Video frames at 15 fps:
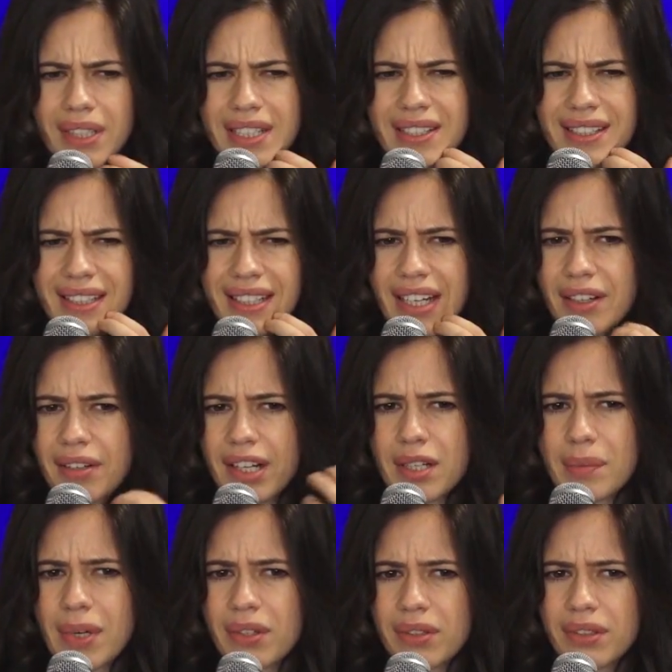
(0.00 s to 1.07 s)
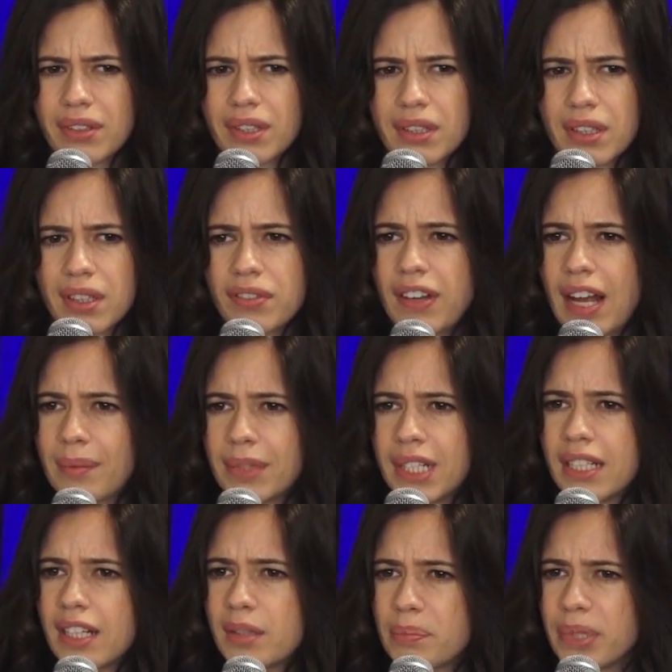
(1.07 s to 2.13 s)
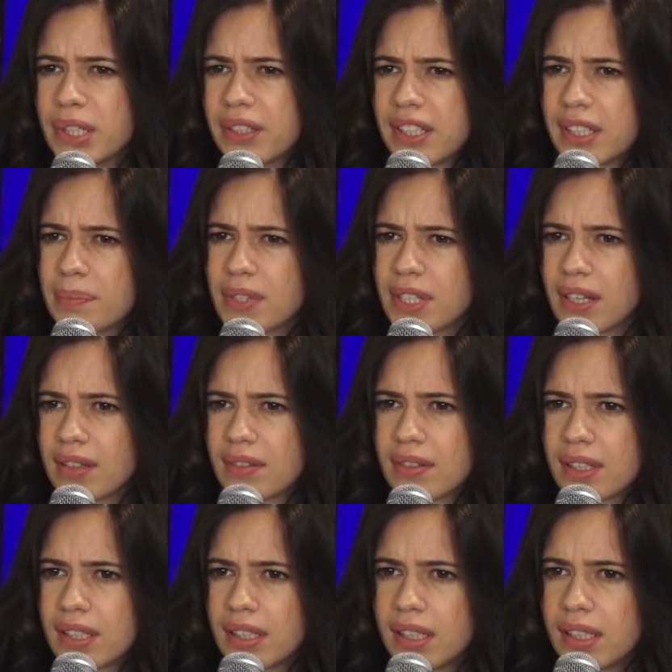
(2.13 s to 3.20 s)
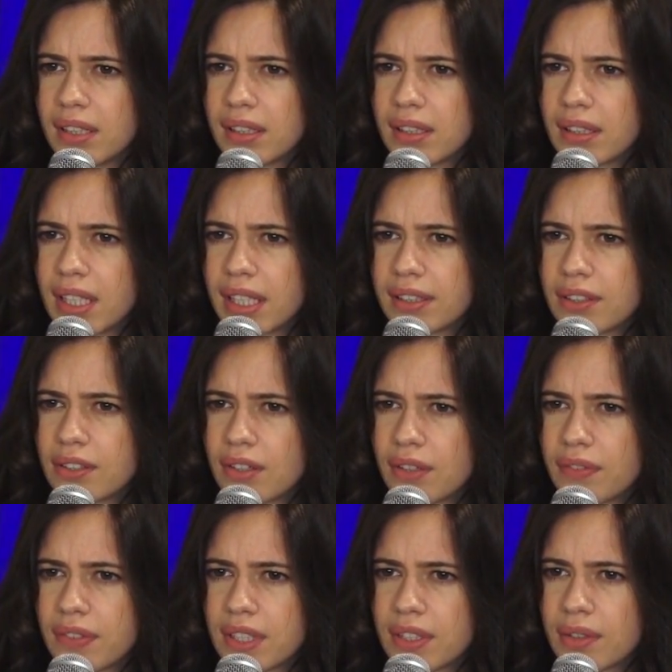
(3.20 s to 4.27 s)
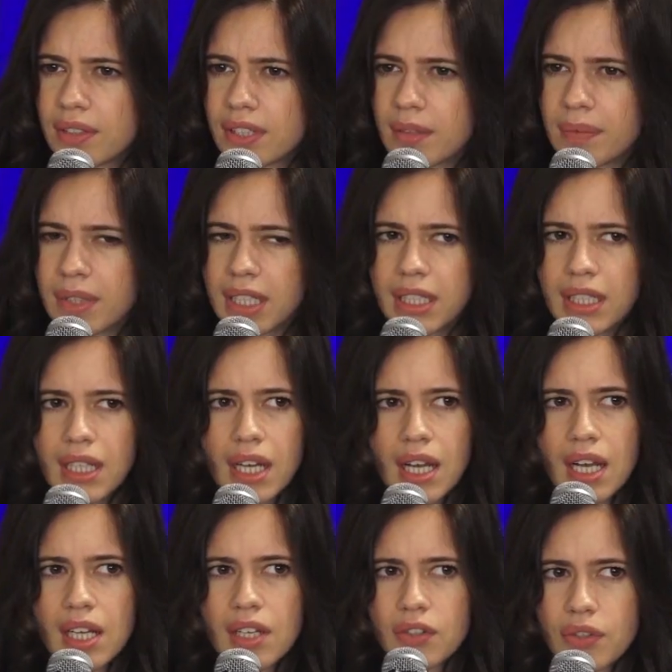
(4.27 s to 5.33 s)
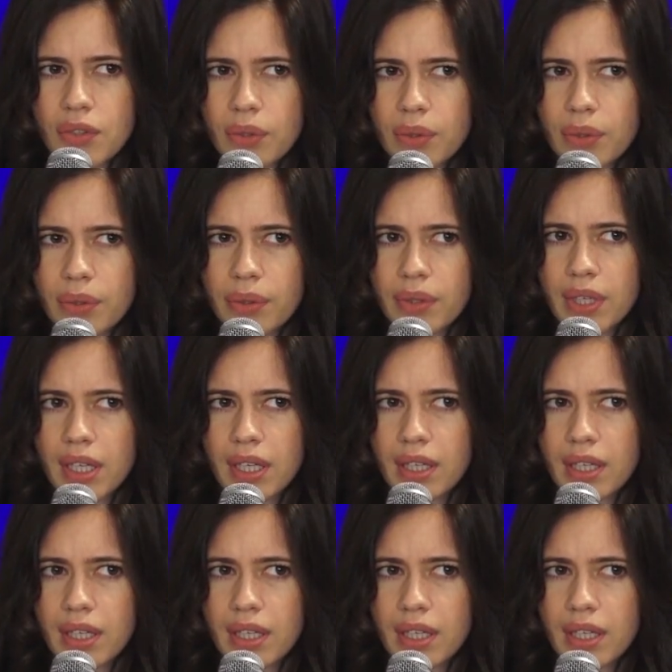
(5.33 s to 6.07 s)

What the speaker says: recently I read about a family that burned themselves in the collector's office or something. So